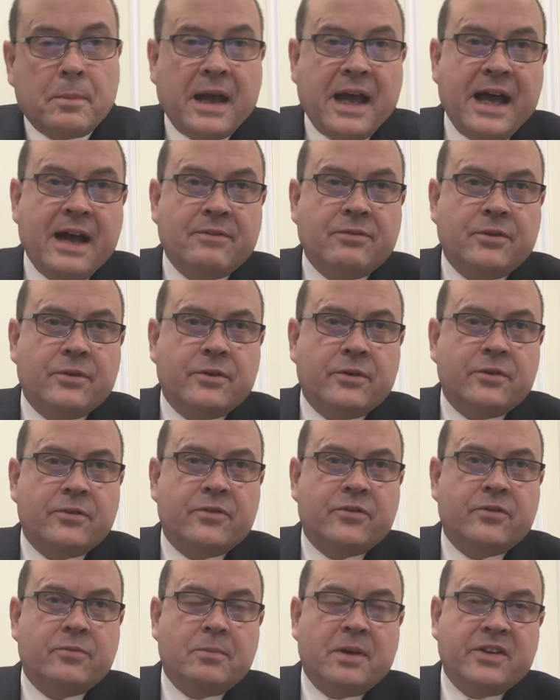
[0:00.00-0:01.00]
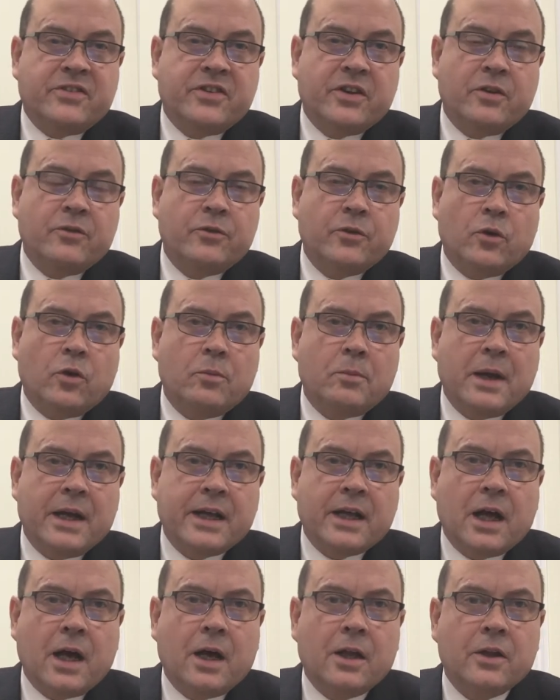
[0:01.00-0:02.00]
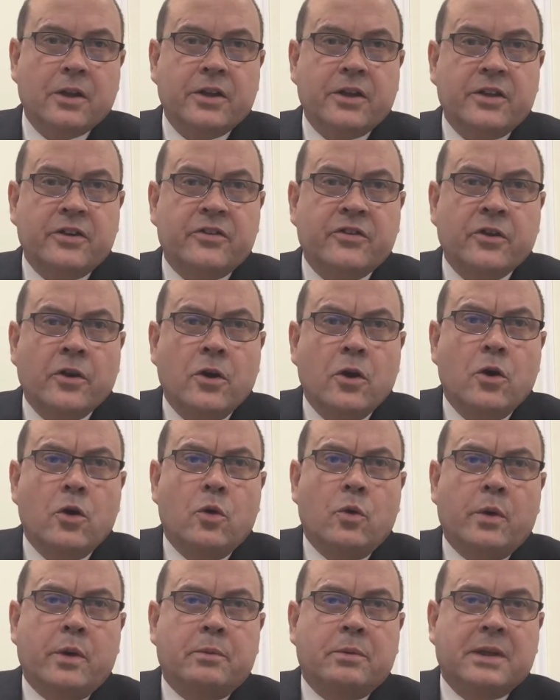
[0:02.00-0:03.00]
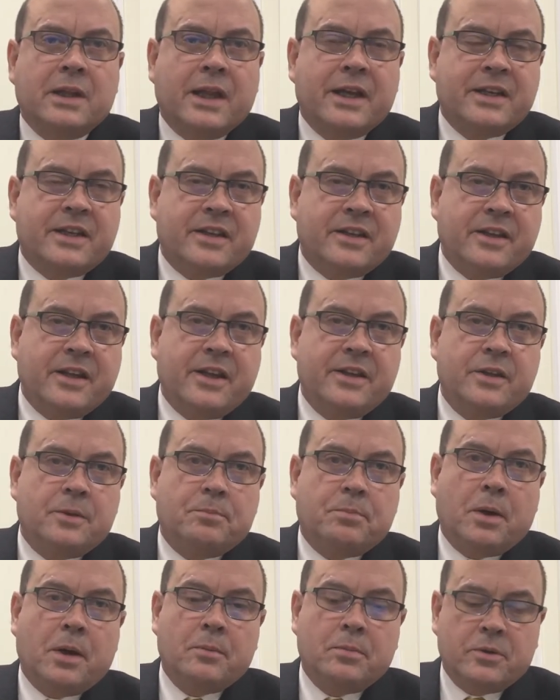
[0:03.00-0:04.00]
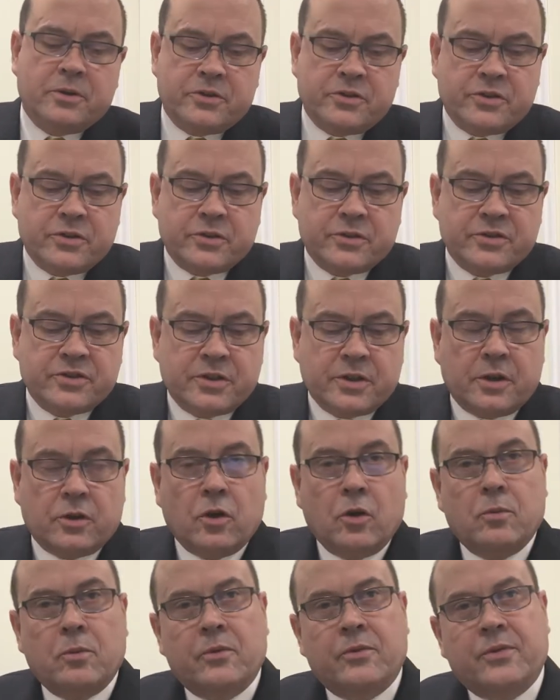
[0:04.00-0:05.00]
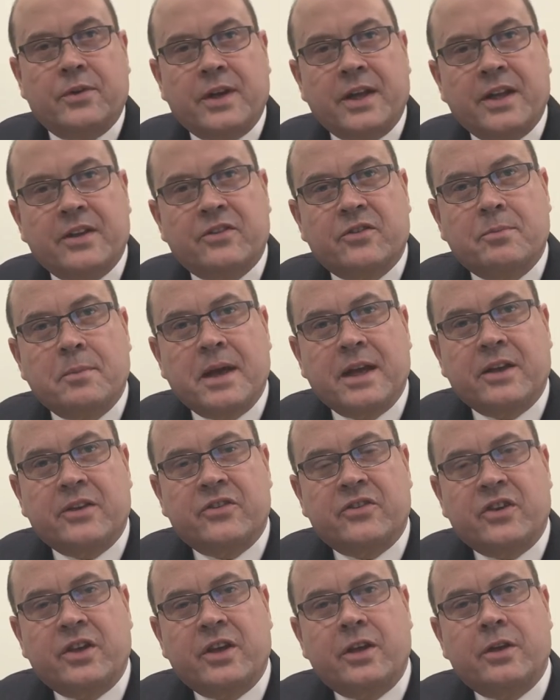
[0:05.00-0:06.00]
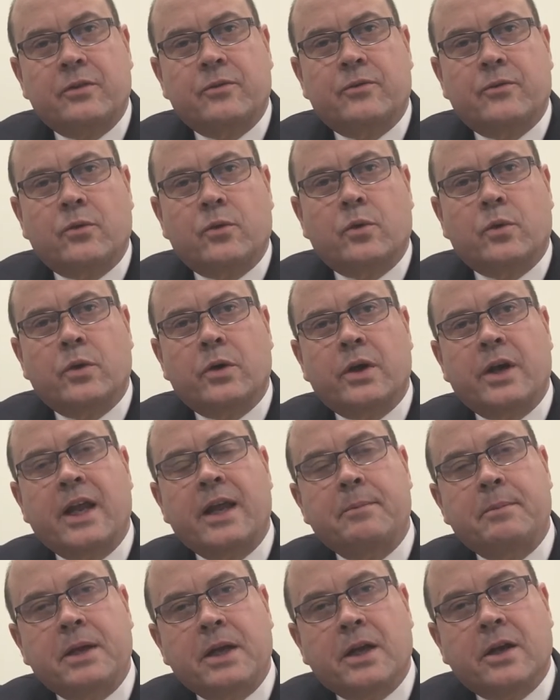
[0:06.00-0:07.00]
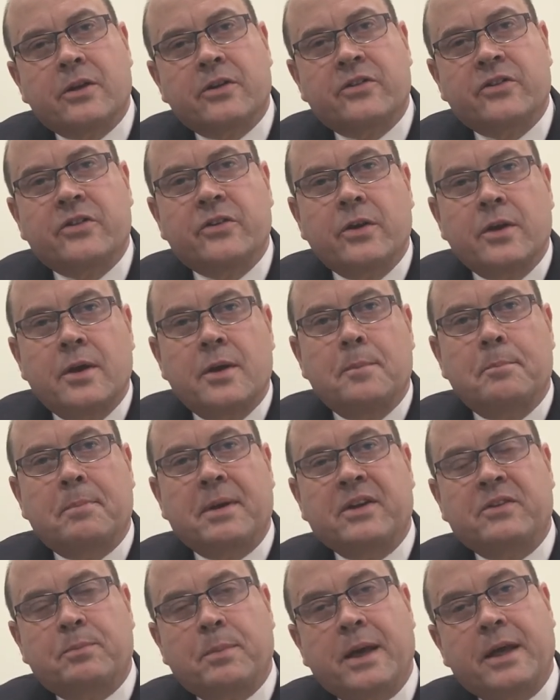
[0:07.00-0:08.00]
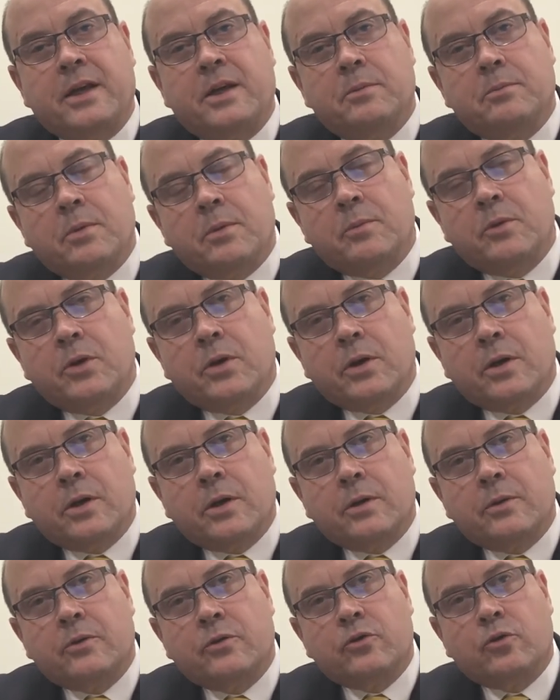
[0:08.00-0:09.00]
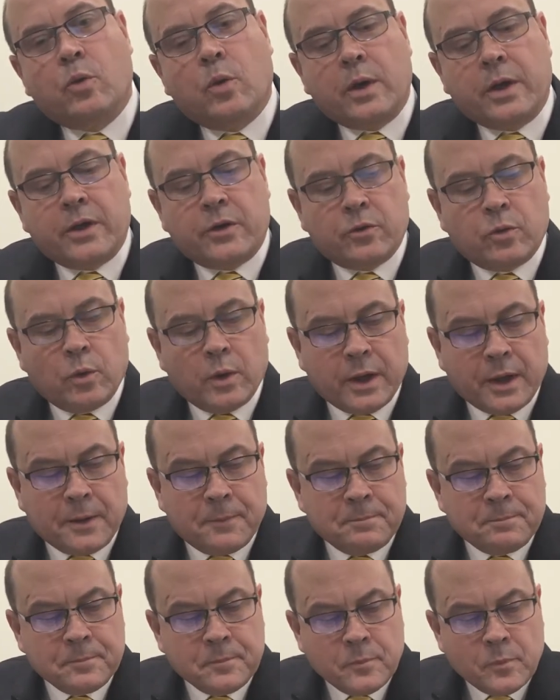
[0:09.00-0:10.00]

behalf of myself and all my colleagues, we would like to thank the publishers of the Global Finance Magazine for naming us Best Bank in Bermuda twenty twenty.